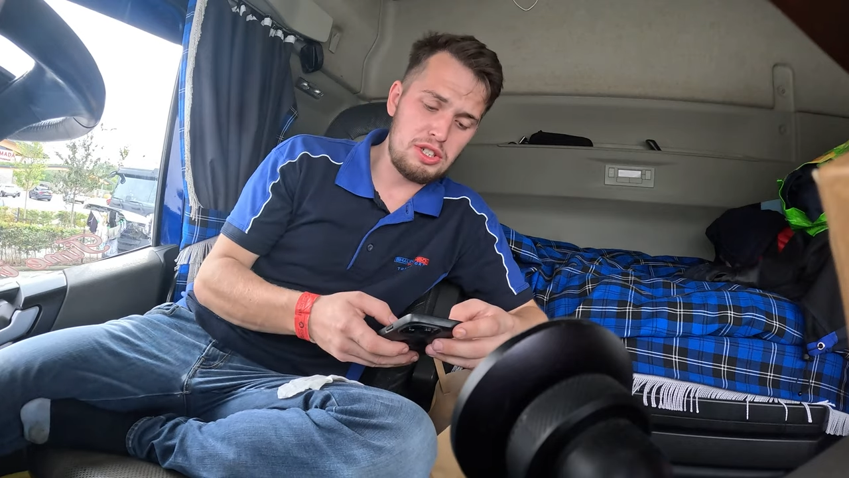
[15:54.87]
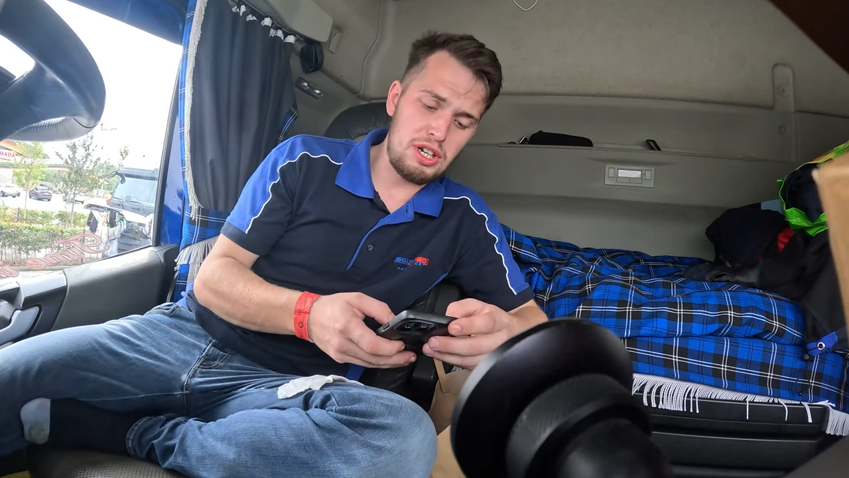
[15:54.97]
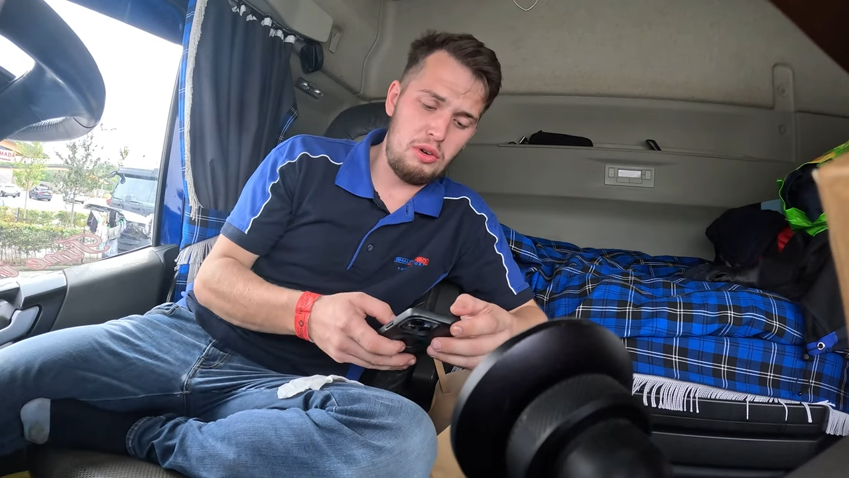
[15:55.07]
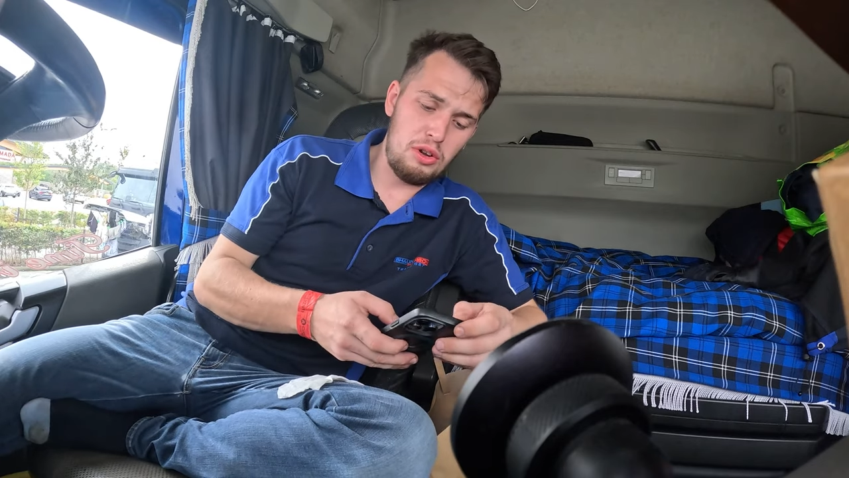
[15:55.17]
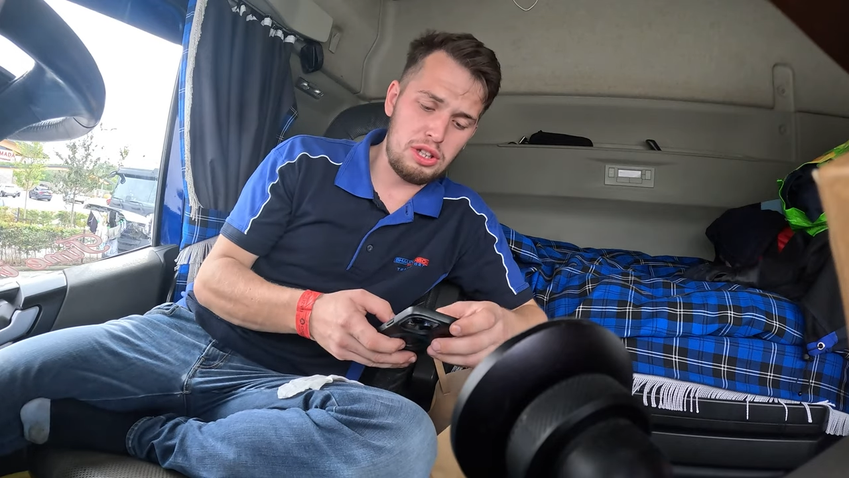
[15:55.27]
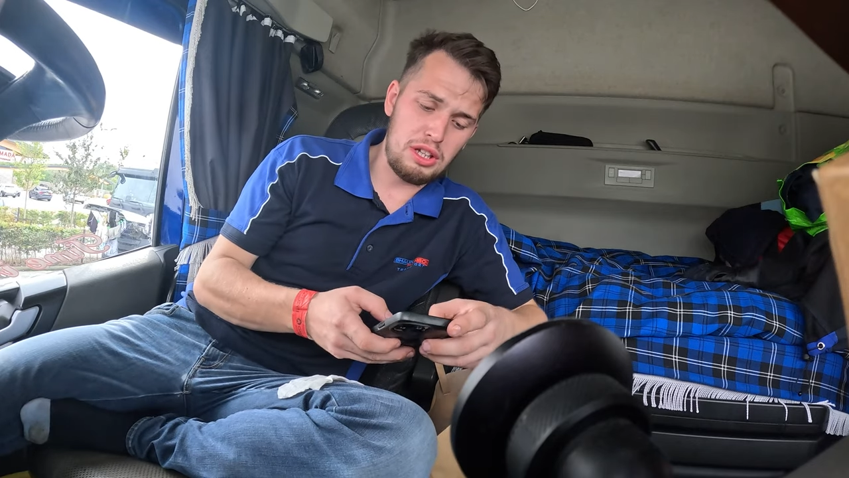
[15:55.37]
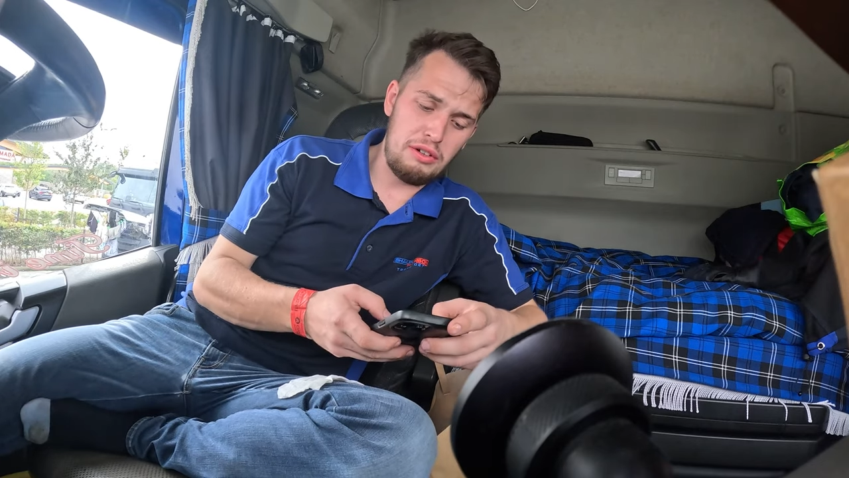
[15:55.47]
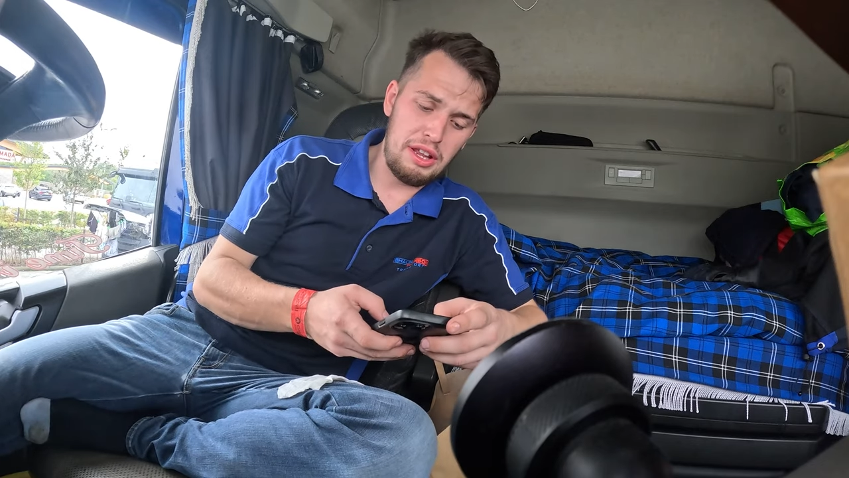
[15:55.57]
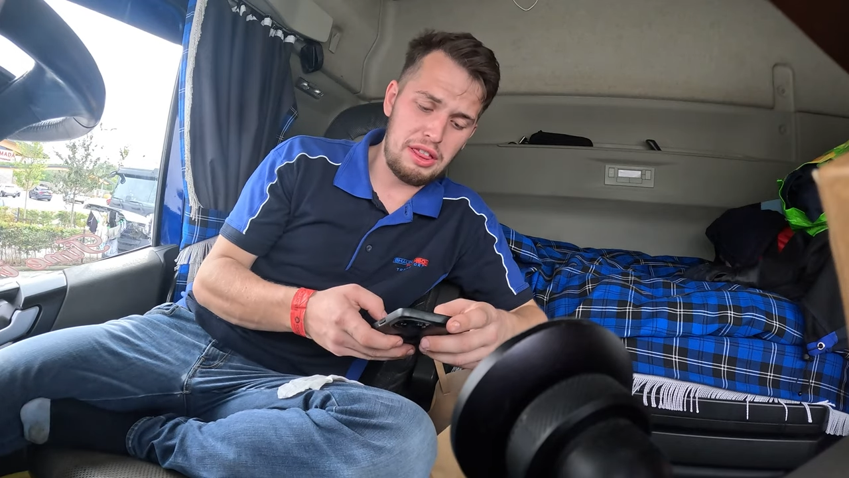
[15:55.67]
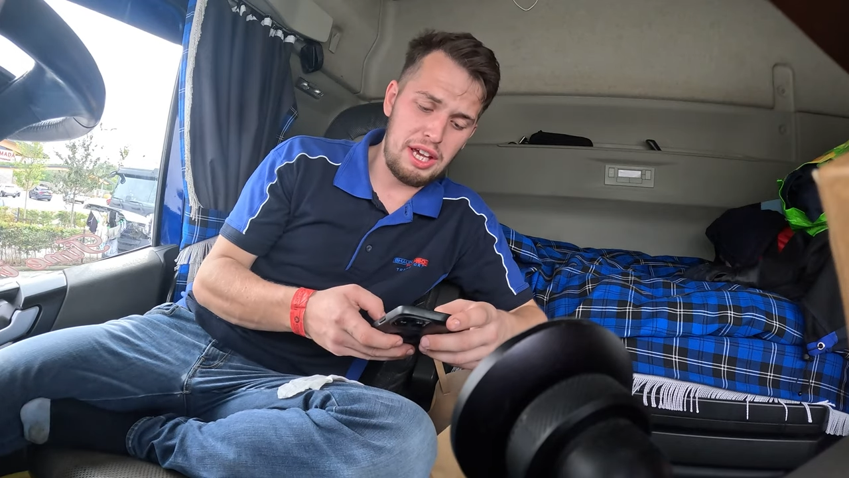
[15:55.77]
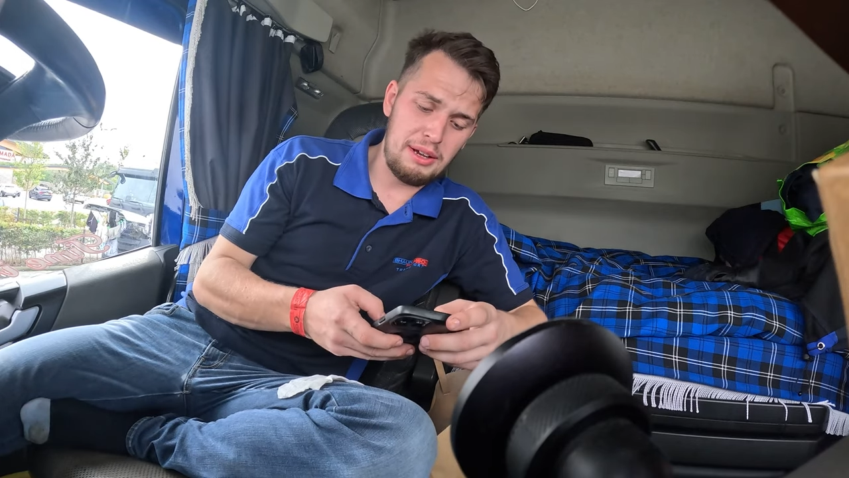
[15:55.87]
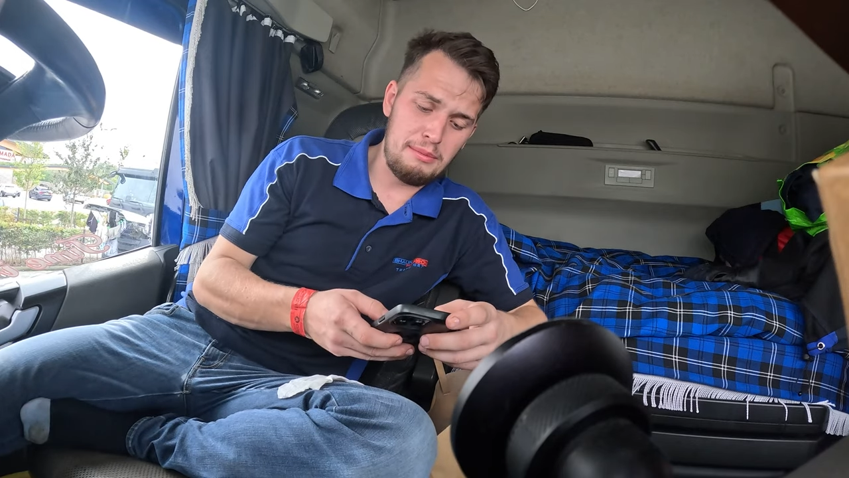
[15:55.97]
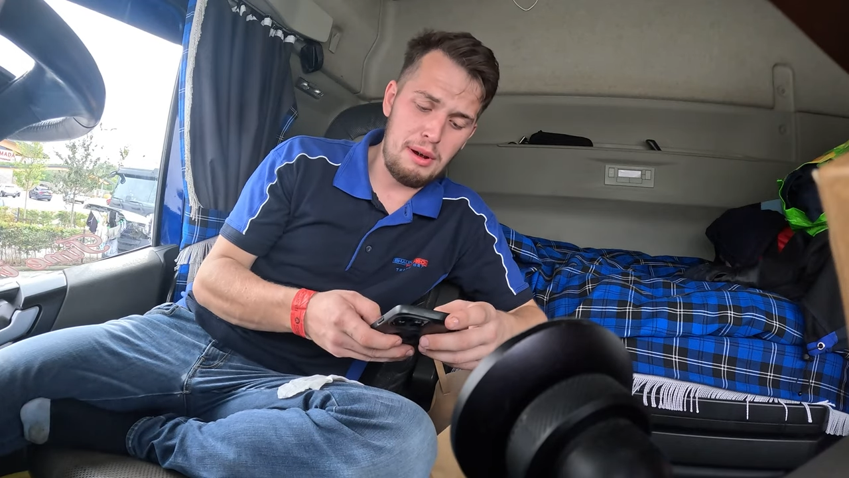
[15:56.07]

sure I ordered the right thing.